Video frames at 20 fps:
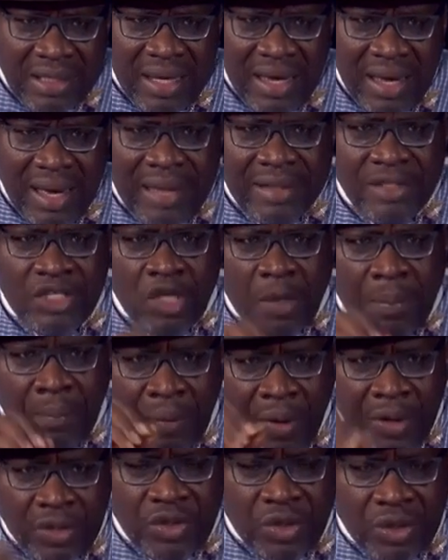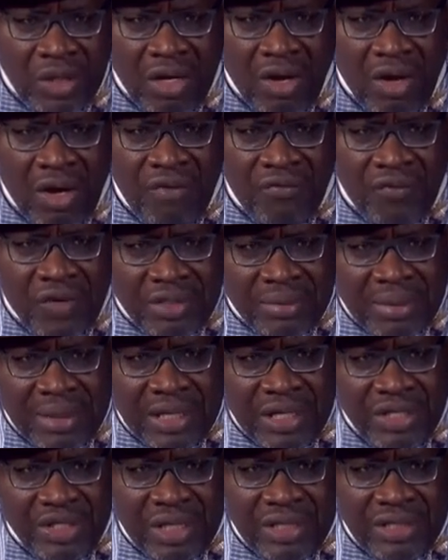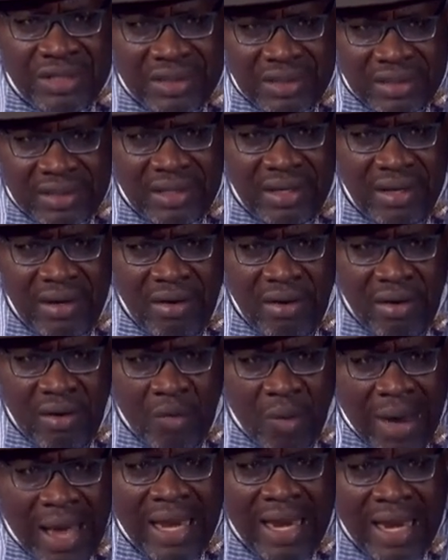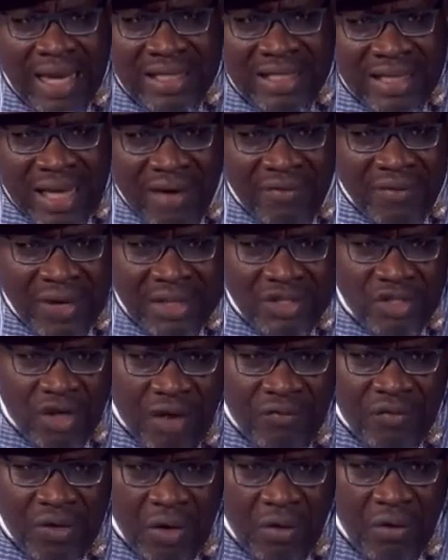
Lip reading: and support to the law enforcement agencies while I served as governor,